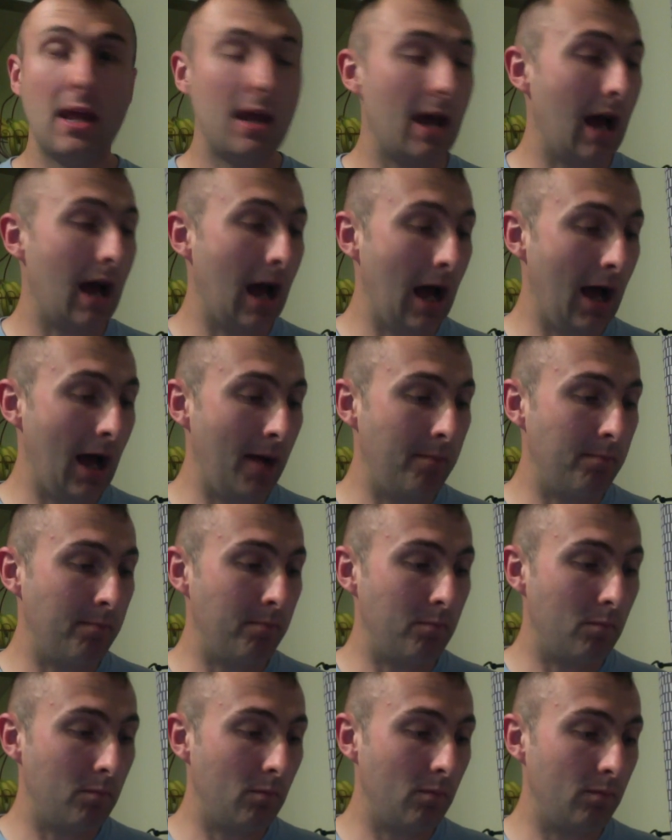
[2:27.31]
Um,
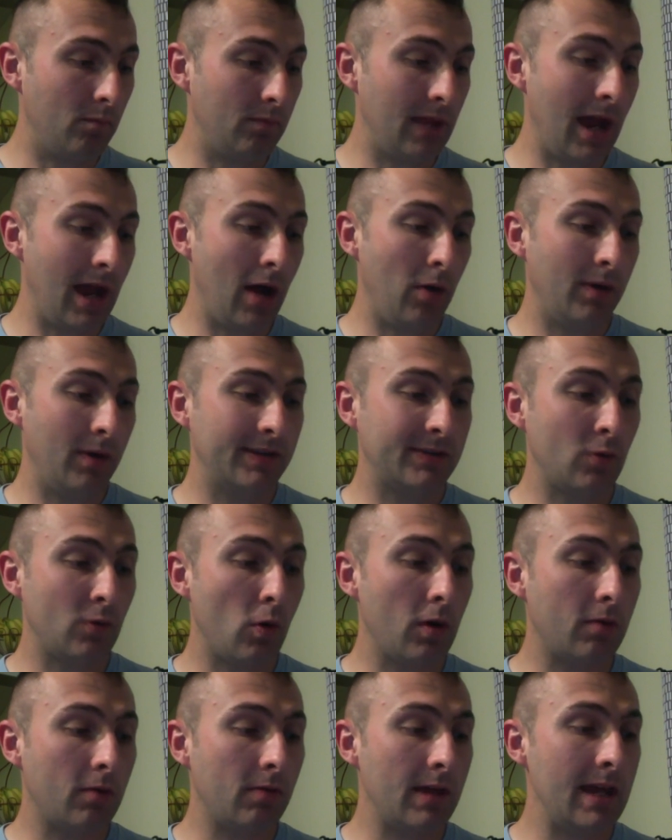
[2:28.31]
Now,
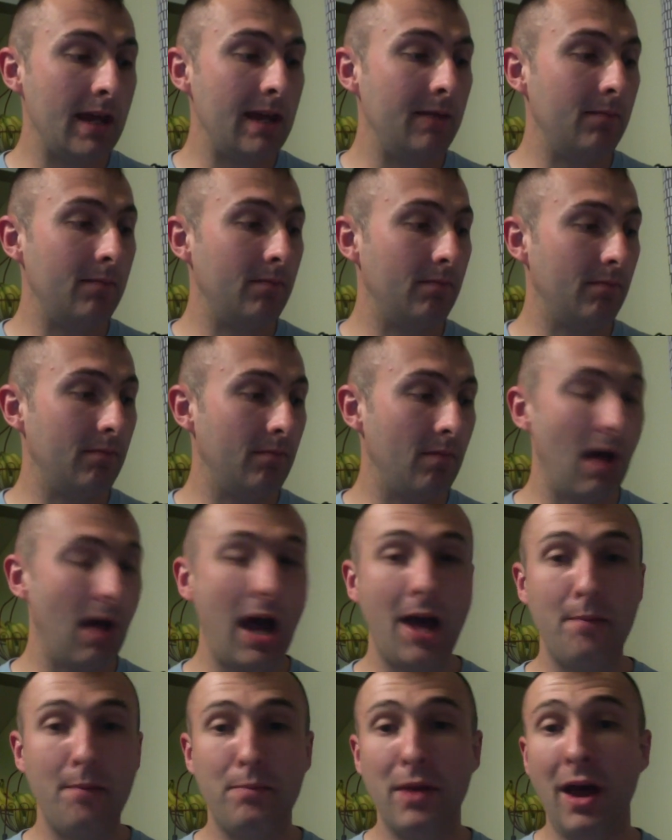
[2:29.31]
historically,
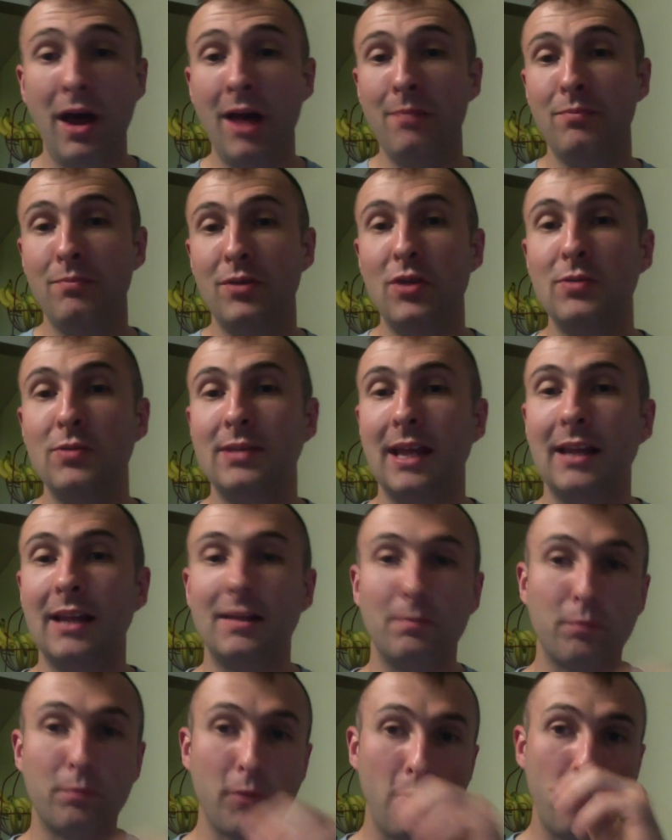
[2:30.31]
beyond using it
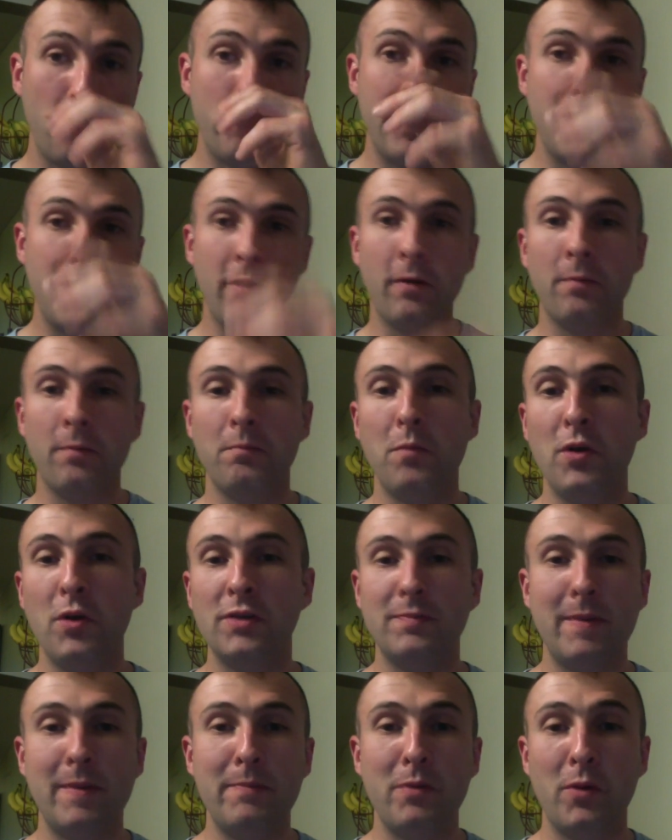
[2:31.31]
to brew beer,
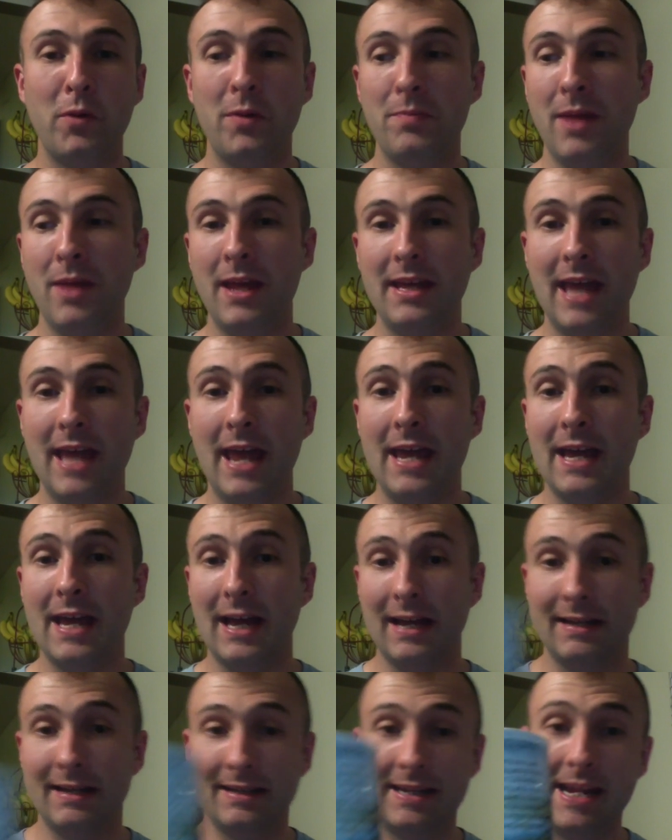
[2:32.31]
most people would make
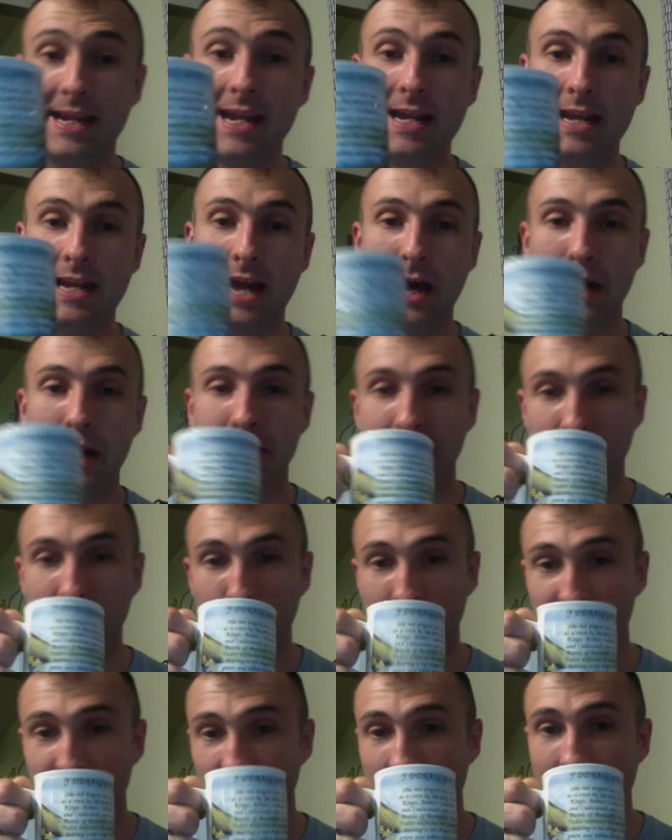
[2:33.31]
a tea out of it,
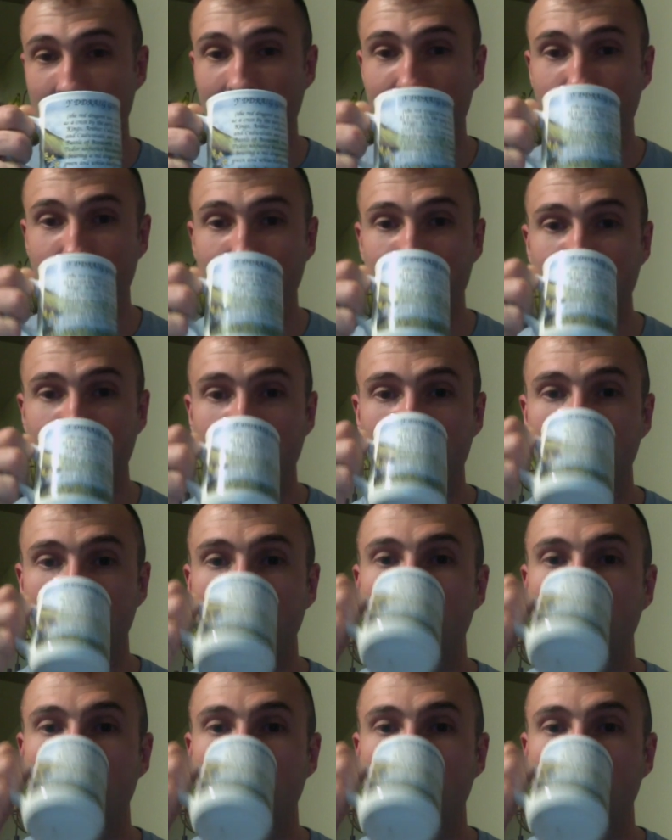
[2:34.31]
which I have right now.